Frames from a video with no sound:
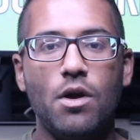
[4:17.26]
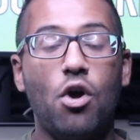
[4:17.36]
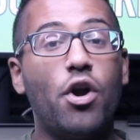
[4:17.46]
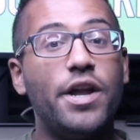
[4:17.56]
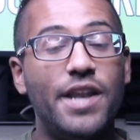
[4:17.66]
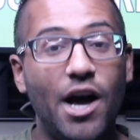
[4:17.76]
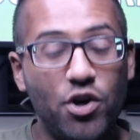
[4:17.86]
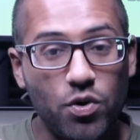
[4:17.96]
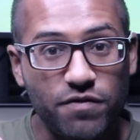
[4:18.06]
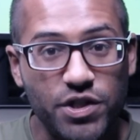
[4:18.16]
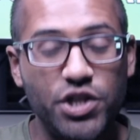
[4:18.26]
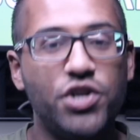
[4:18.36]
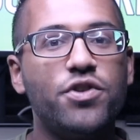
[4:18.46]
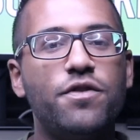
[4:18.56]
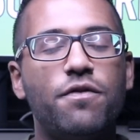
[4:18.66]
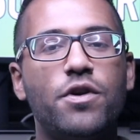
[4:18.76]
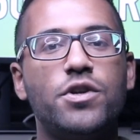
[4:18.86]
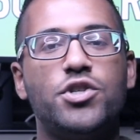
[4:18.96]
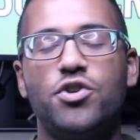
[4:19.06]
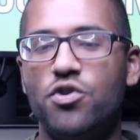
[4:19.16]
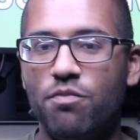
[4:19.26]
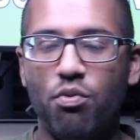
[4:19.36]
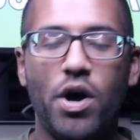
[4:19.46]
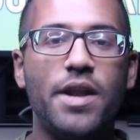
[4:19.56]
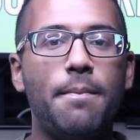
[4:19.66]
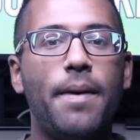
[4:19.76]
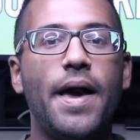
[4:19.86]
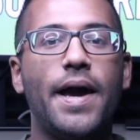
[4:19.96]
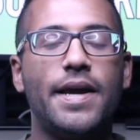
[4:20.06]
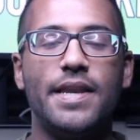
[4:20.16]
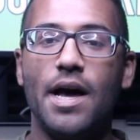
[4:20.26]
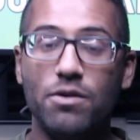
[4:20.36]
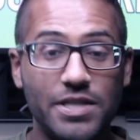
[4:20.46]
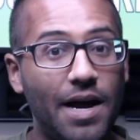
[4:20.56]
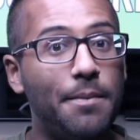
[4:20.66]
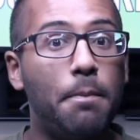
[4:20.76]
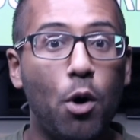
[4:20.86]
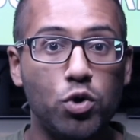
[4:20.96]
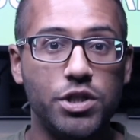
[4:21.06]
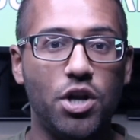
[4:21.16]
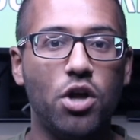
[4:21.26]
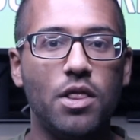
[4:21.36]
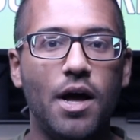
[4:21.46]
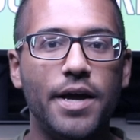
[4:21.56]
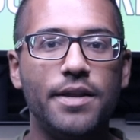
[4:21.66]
Alright, now you've secured the furniture, you brought it back, and now it's time to post it online.